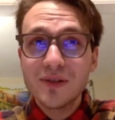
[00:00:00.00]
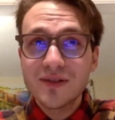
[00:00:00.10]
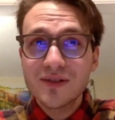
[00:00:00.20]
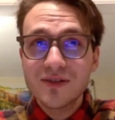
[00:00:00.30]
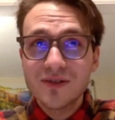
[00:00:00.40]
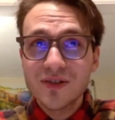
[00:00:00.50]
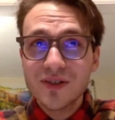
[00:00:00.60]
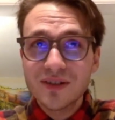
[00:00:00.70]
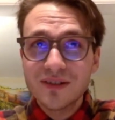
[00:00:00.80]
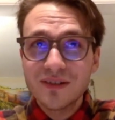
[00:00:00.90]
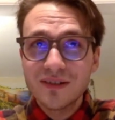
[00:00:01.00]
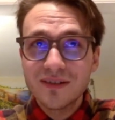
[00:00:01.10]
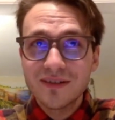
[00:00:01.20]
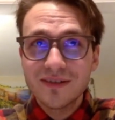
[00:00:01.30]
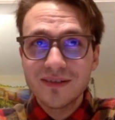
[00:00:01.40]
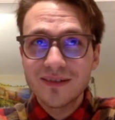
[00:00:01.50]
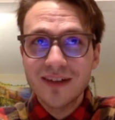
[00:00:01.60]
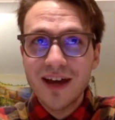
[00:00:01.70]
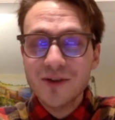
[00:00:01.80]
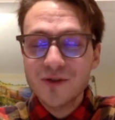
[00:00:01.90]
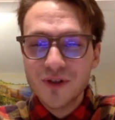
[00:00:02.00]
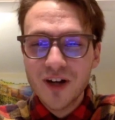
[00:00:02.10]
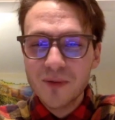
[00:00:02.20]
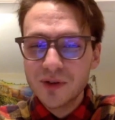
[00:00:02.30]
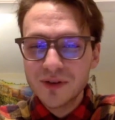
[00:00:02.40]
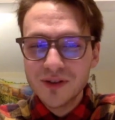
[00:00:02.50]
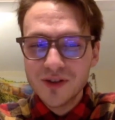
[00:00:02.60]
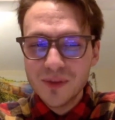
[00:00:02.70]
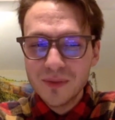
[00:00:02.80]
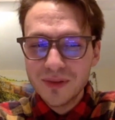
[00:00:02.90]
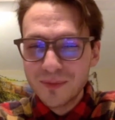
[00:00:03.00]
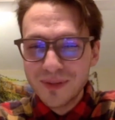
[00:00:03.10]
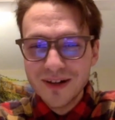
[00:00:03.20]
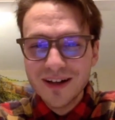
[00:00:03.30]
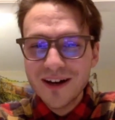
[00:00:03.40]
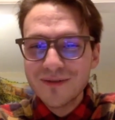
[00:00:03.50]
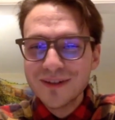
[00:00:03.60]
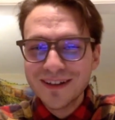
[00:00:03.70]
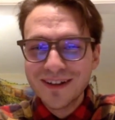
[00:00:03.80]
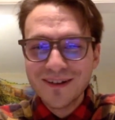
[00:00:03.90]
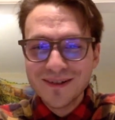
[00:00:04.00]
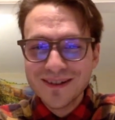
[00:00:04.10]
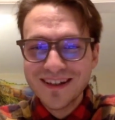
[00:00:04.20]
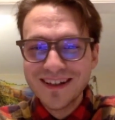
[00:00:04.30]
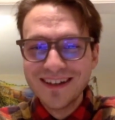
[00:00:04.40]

It's just astronomically cheap compared to everything else,